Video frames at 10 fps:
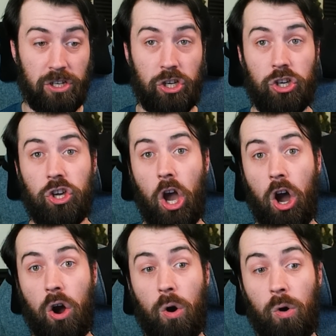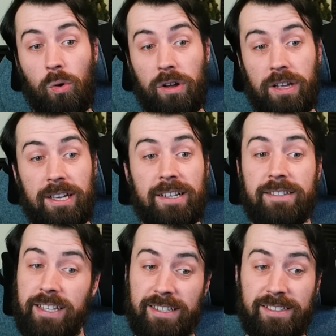Yo,
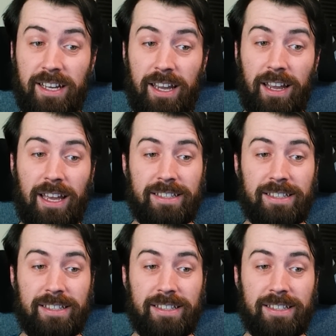this thing